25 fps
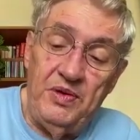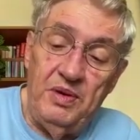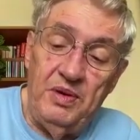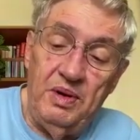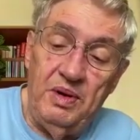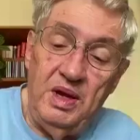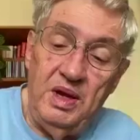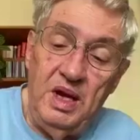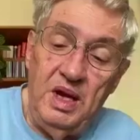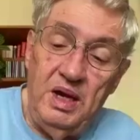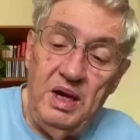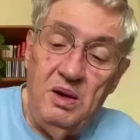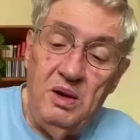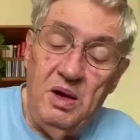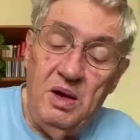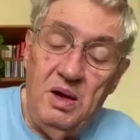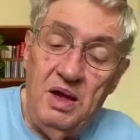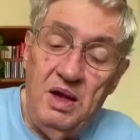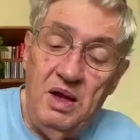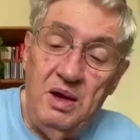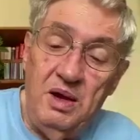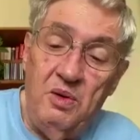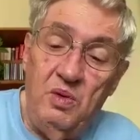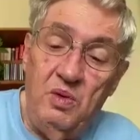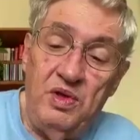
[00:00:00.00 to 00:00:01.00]
So I'll get it
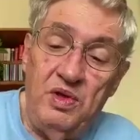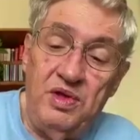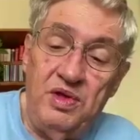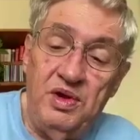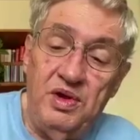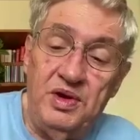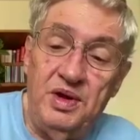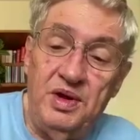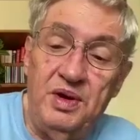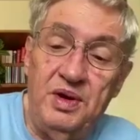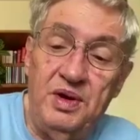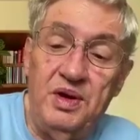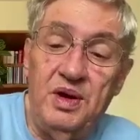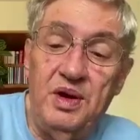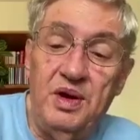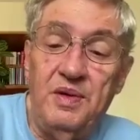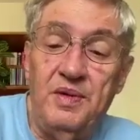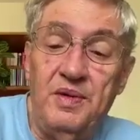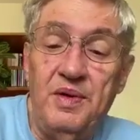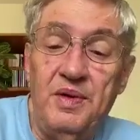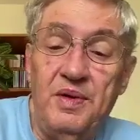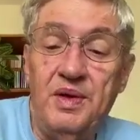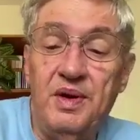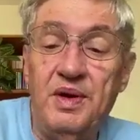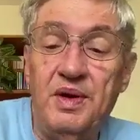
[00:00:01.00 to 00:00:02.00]
on there with the
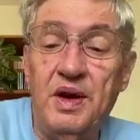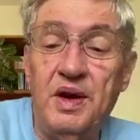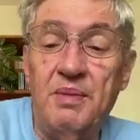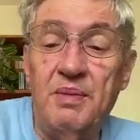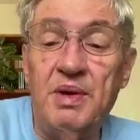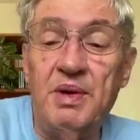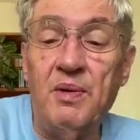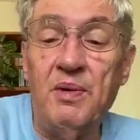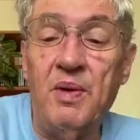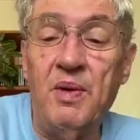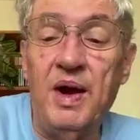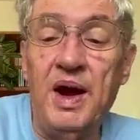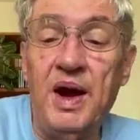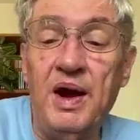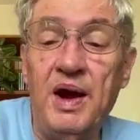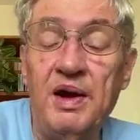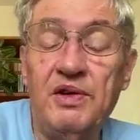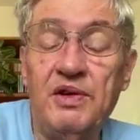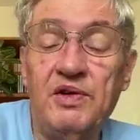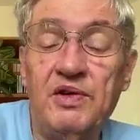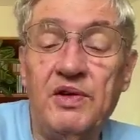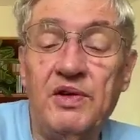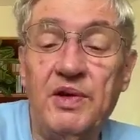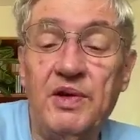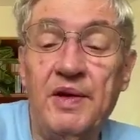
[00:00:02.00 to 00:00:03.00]
dubbing
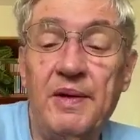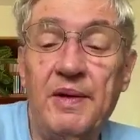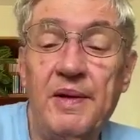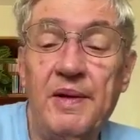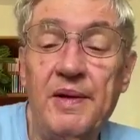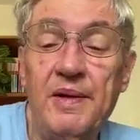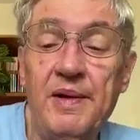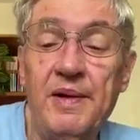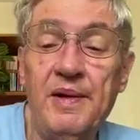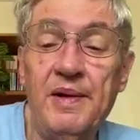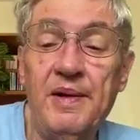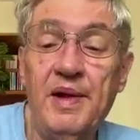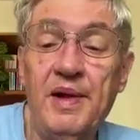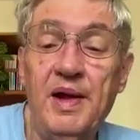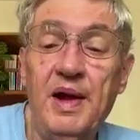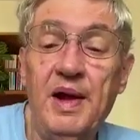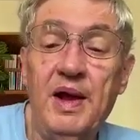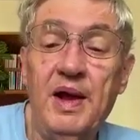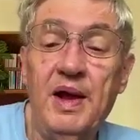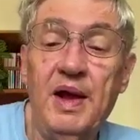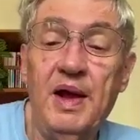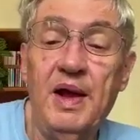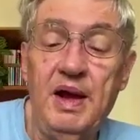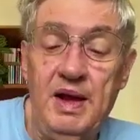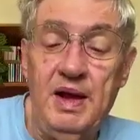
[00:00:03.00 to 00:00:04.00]
wax,
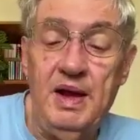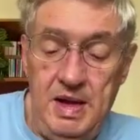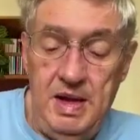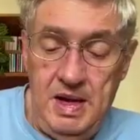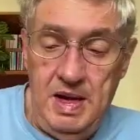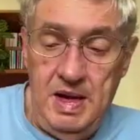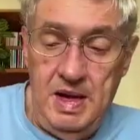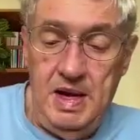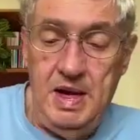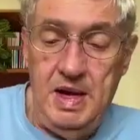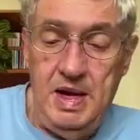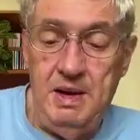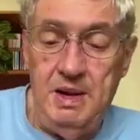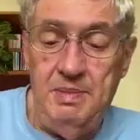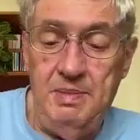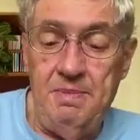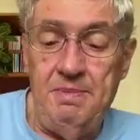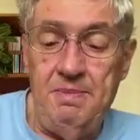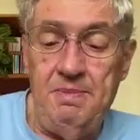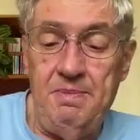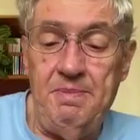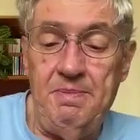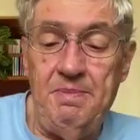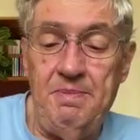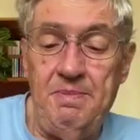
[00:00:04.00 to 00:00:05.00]
and
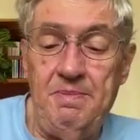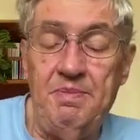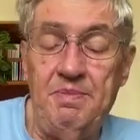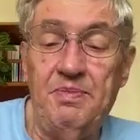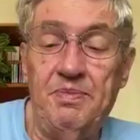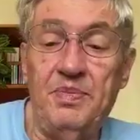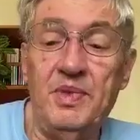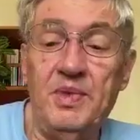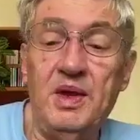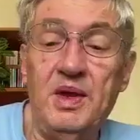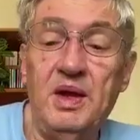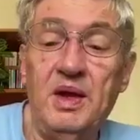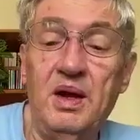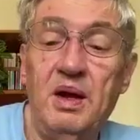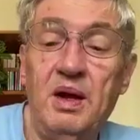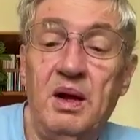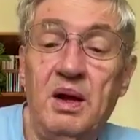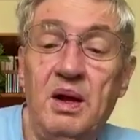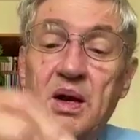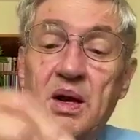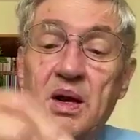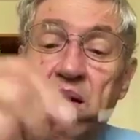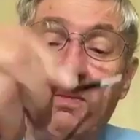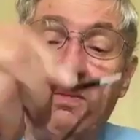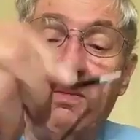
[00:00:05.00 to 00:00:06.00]

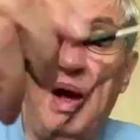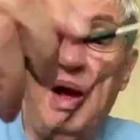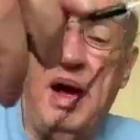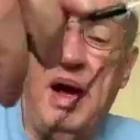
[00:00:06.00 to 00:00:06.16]
I'll come